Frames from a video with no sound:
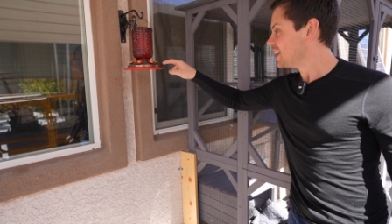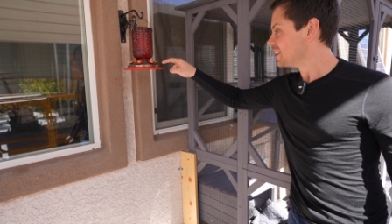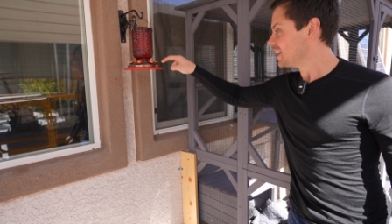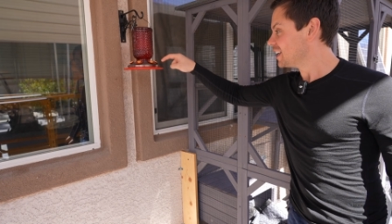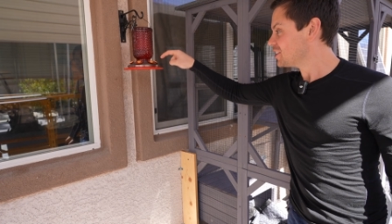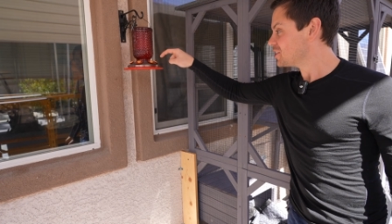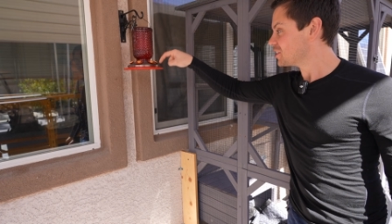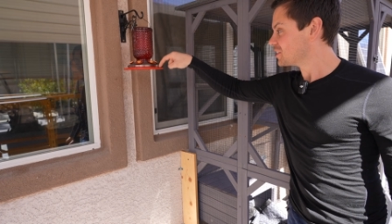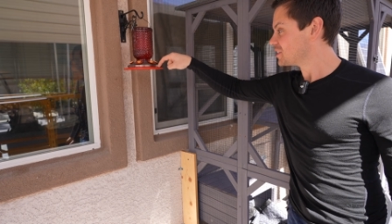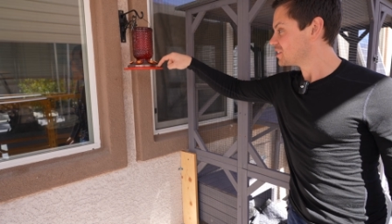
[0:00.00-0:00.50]

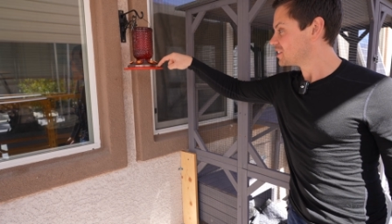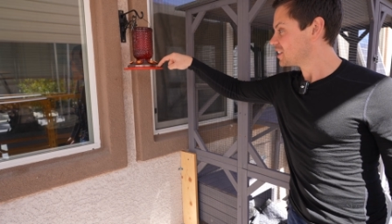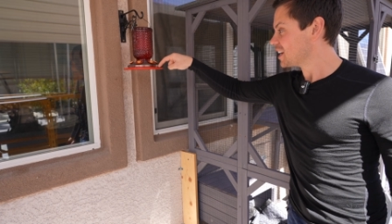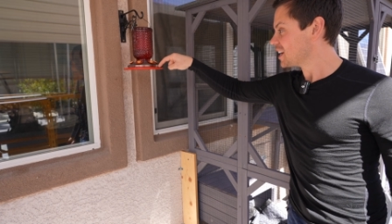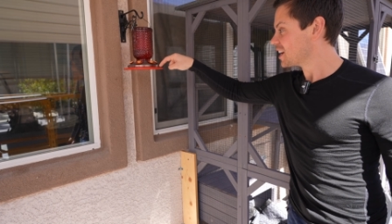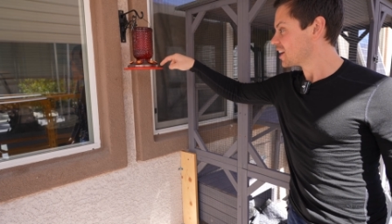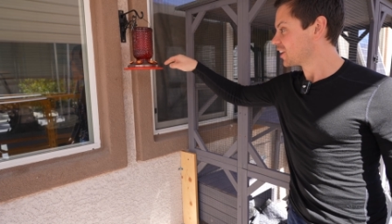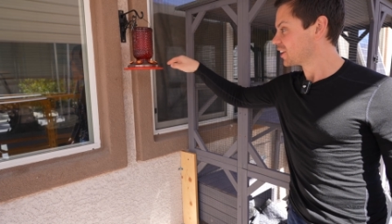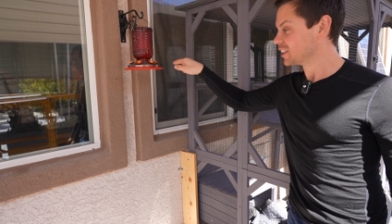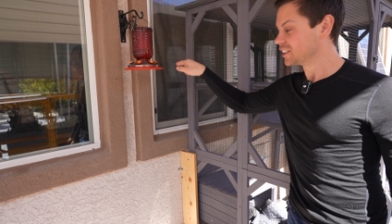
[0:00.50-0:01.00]
They just sit
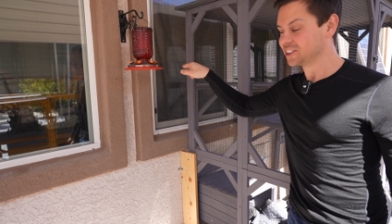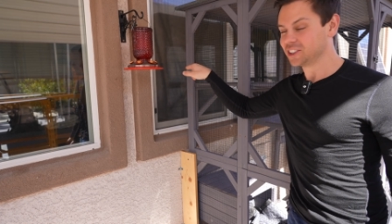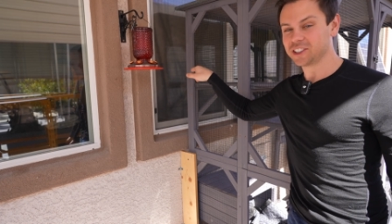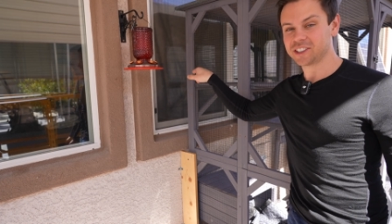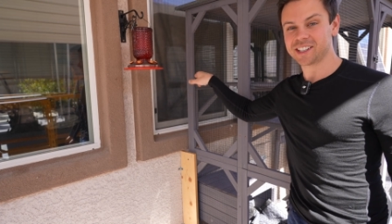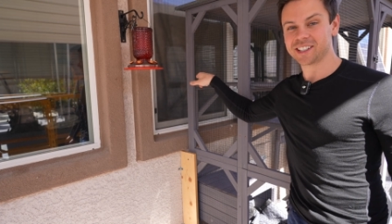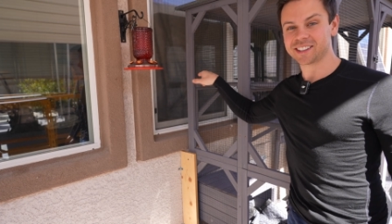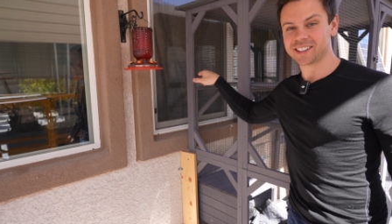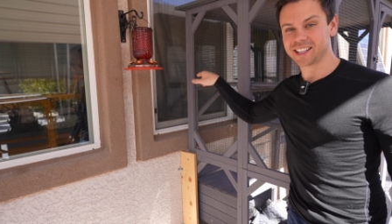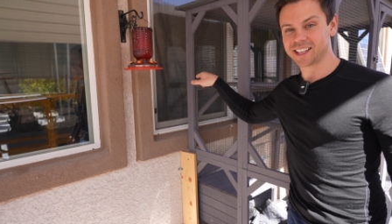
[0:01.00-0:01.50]
here and
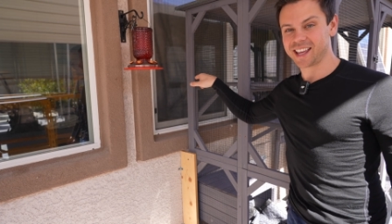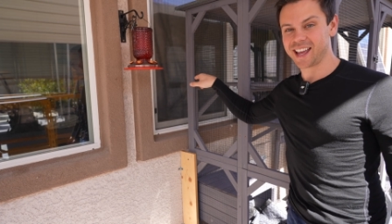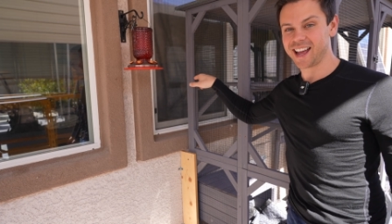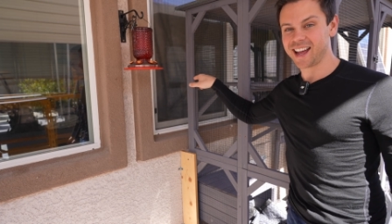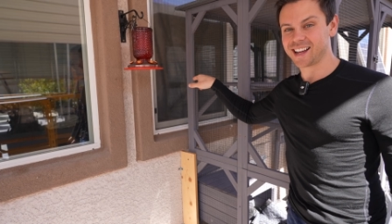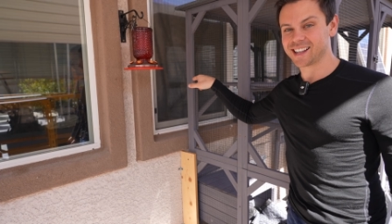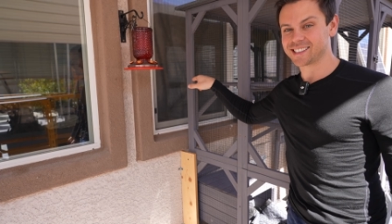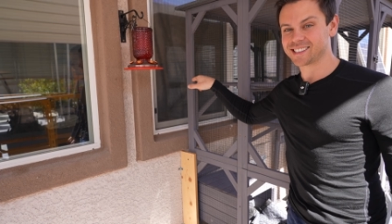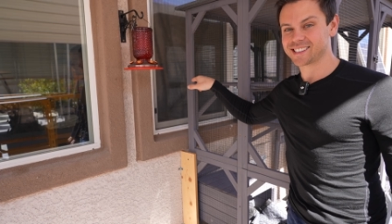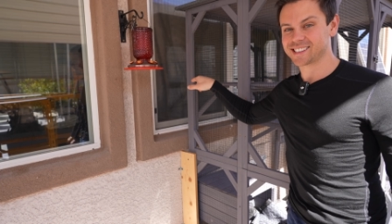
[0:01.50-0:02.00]
look at the
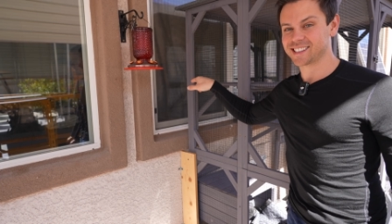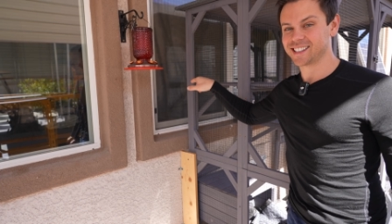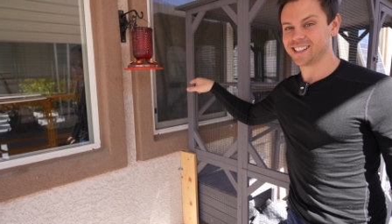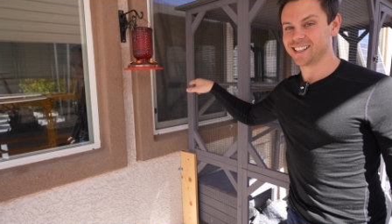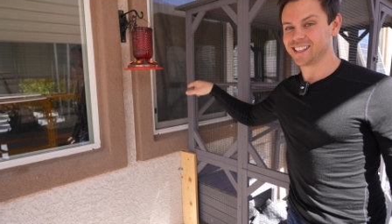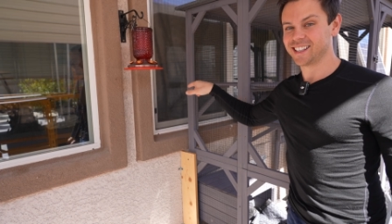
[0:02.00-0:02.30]
cats.